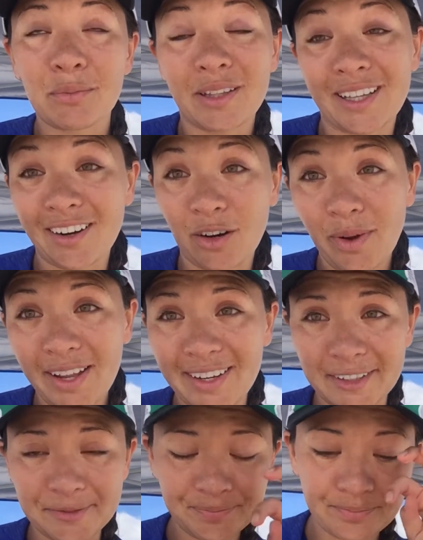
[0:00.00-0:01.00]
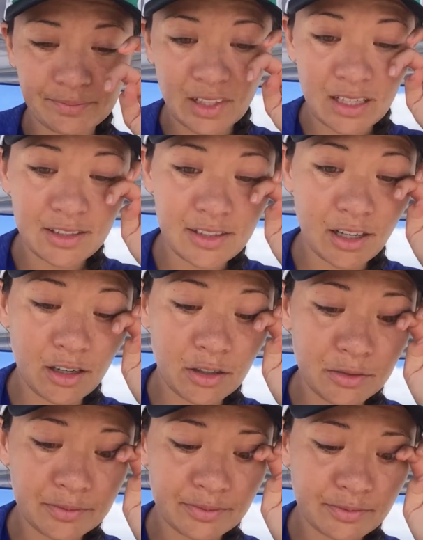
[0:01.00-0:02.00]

planning our wedding. So